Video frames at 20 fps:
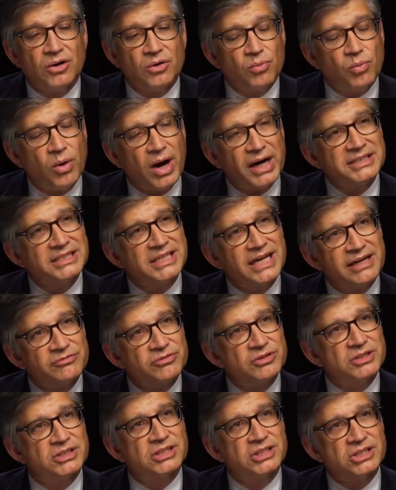Why San
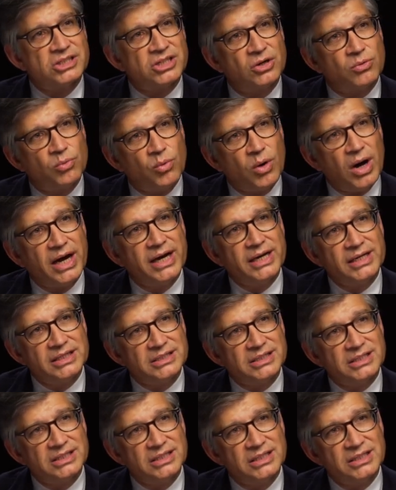Francisco? Why
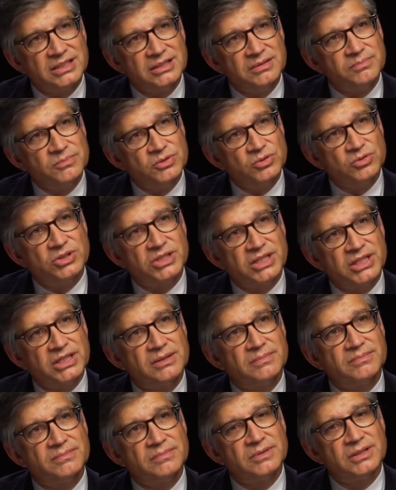is the
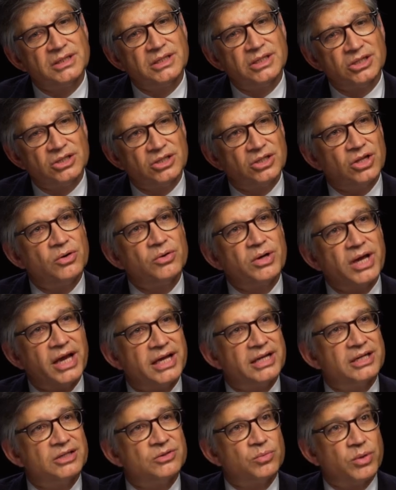museum
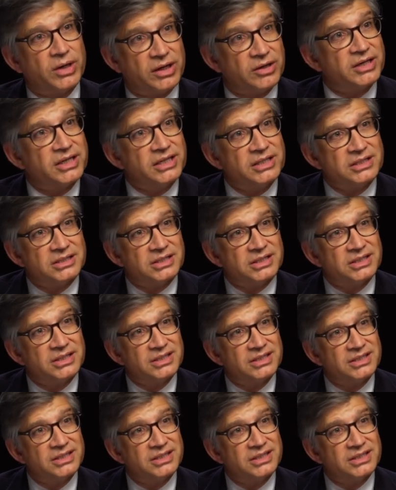located where it is?